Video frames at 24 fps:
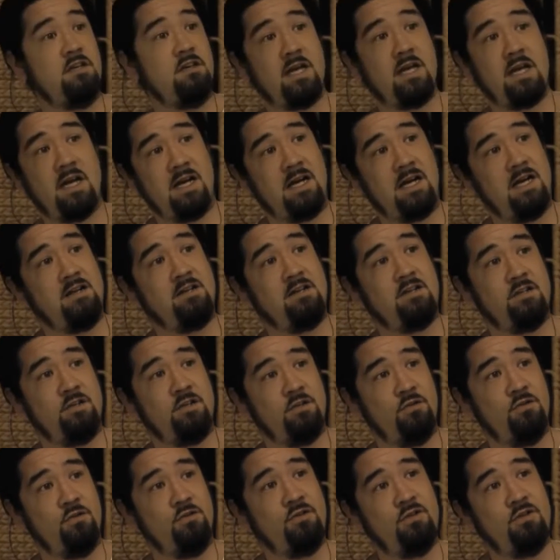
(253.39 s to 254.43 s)
you can't
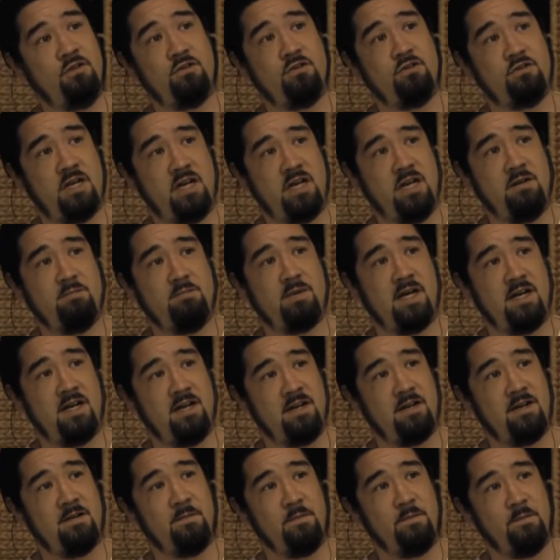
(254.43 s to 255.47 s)
do to your training
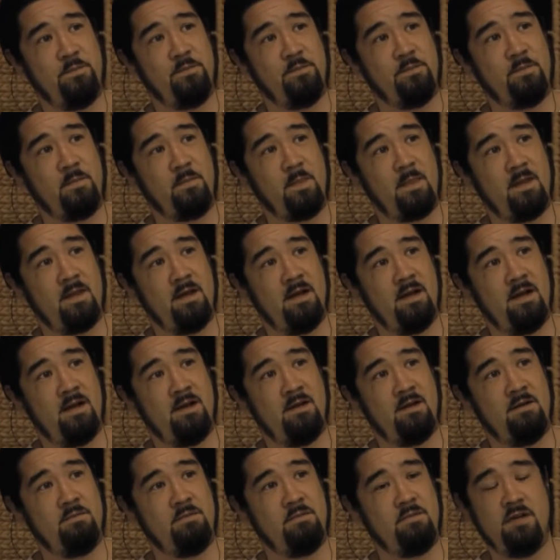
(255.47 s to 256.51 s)
partner.
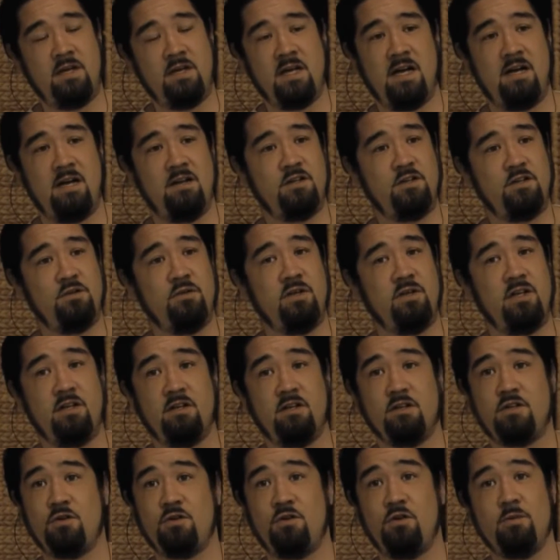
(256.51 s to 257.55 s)
You can't do it in
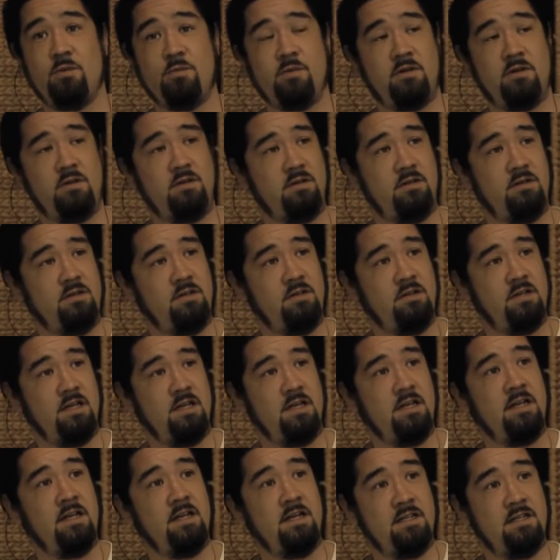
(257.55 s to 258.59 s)
a tournament.
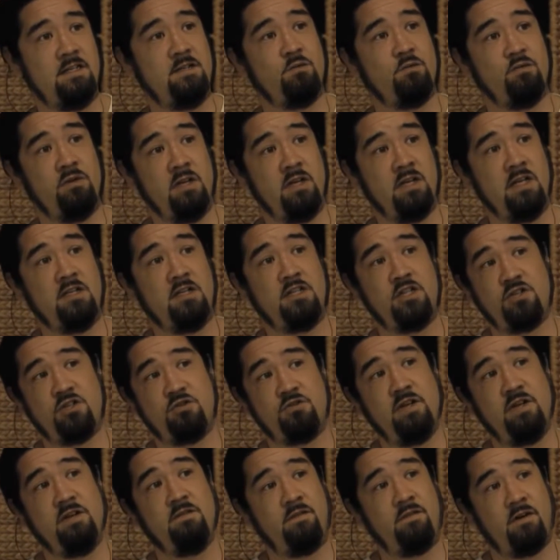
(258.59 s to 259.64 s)
It is really
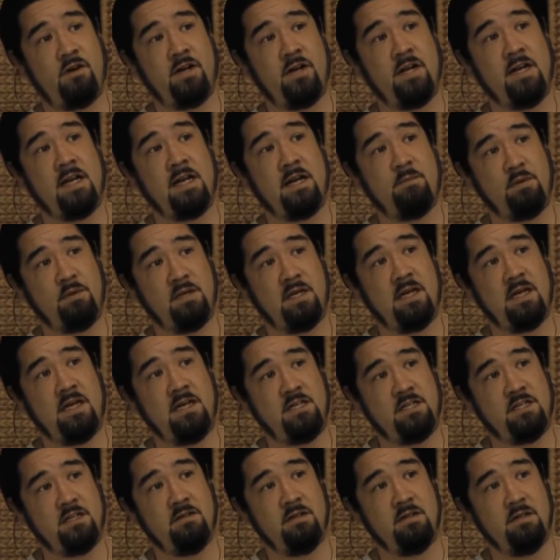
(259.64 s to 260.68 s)
street fighting
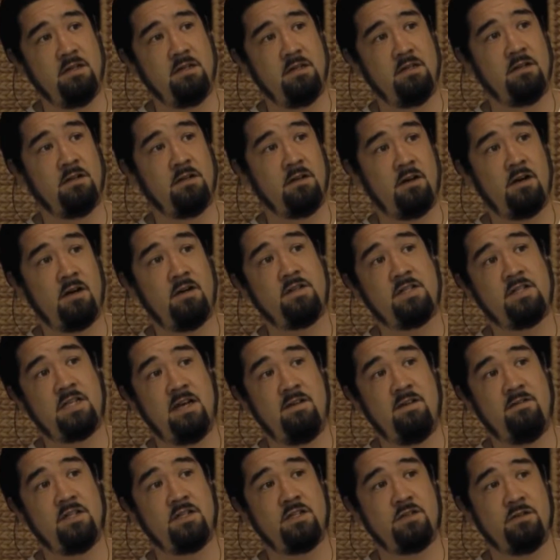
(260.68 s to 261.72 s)
application,
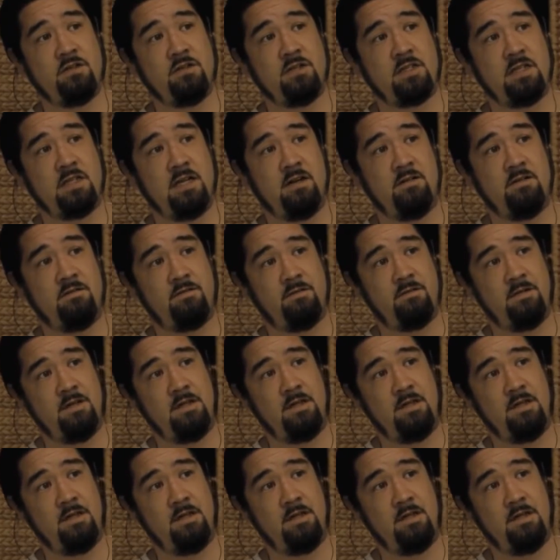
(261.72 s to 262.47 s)
life-saving sort of stuff.